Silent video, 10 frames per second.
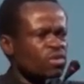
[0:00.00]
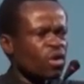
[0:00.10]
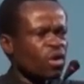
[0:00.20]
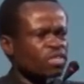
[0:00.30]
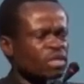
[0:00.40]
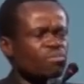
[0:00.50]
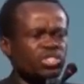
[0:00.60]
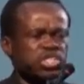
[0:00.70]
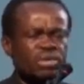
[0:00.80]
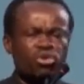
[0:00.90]
or the
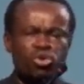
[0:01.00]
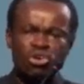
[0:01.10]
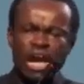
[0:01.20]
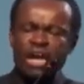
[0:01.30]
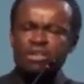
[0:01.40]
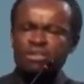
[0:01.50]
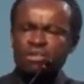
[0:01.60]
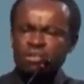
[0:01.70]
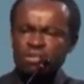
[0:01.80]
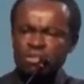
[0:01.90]
Muslim
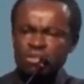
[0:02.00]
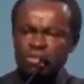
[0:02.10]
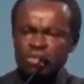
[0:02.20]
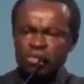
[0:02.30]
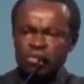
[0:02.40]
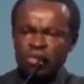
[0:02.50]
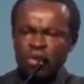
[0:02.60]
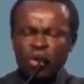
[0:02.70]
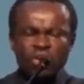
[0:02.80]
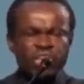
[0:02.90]
Quran,
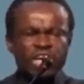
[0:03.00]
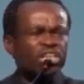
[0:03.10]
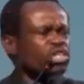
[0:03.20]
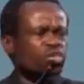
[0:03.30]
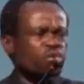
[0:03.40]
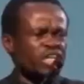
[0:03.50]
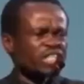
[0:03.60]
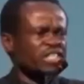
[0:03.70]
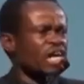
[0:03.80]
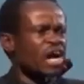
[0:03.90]
or the Hindu
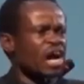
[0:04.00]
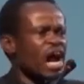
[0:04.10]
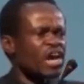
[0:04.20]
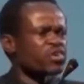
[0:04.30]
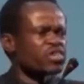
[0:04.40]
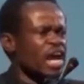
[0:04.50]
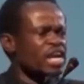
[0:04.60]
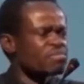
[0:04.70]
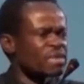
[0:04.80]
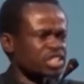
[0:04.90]
Gita, are
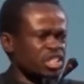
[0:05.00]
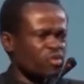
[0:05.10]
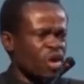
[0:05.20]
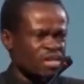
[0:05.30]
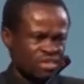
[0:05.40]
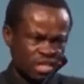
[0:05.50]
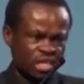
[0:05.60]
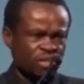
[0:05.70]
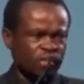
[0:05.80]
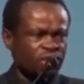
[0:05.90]
unanimous in one
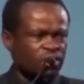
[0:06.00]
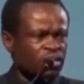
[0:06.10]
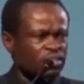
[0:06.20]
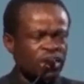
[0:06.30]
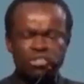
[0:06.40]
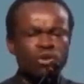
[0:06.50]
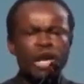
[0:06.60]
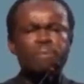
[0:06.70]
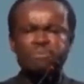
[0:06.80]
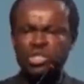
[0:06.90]
thing, that
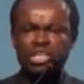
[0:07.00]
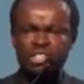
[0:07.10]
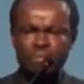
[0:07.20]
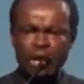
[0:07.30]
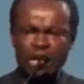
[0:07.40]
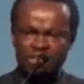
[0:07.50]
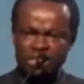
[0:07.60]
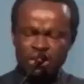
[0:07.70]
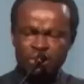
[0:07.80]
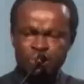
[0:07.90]
corruption is a bad
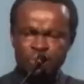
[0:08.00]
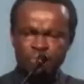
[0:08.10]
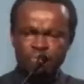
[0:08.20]
thing.